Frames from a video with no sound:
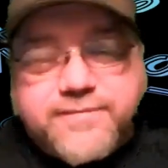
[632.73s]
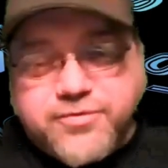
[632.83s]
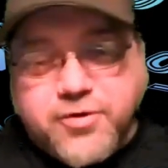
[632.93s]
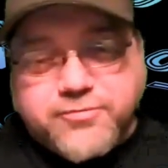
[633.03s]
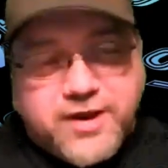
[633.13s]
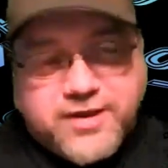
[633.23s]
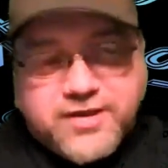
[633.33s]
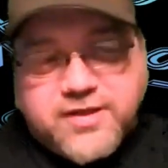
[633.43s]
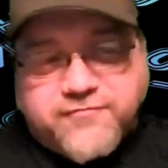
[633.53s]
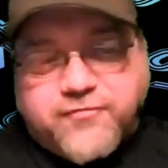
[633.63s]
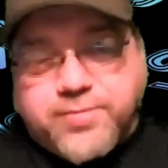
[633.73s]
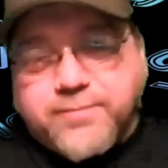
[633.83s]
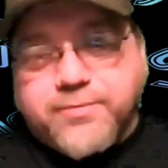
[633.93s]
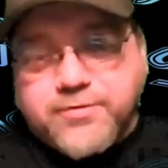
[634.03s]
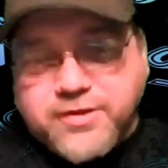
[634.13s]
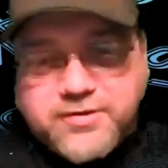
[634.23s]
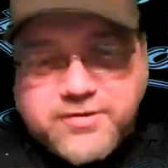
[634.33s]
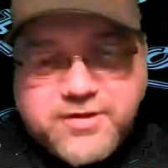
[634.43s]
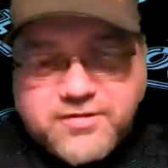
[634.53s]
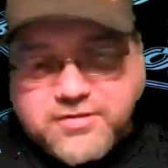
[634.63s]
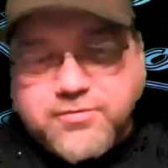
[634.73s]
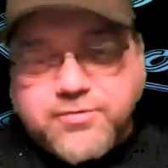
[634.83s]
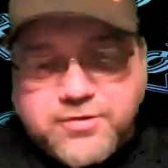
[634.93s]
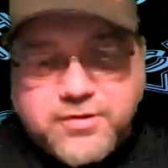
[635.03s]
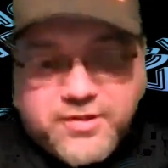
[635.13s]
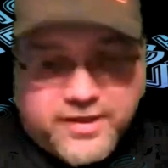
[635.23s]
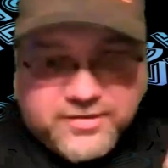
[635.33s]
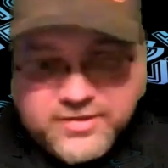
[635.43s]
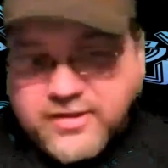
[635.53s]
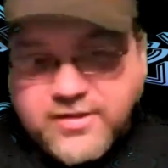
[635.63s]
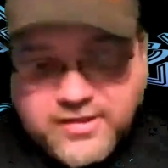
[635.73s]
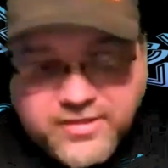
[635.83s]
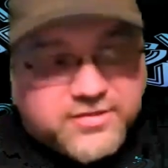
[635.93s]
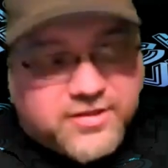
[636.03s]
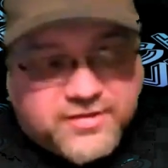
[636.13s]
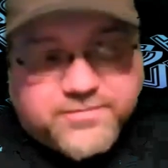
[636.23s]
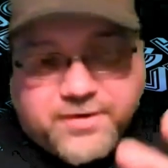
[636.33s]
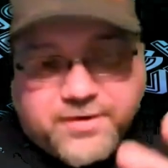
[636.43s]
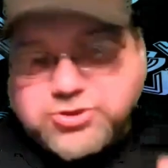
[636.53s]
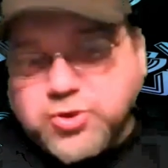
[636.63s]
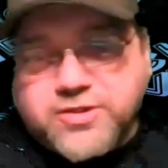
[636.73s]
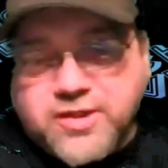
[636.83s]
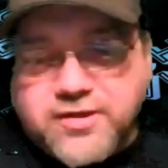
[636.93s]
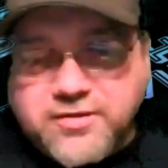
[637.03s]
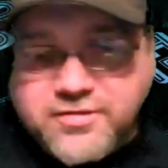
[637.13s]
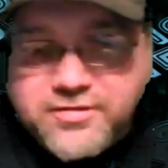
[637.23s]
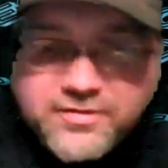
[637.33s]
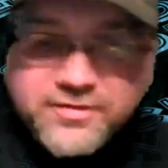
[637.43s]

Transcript: So I'm trying exactly. to get different people to just do a, like a thing like this, like, but short things. Yes,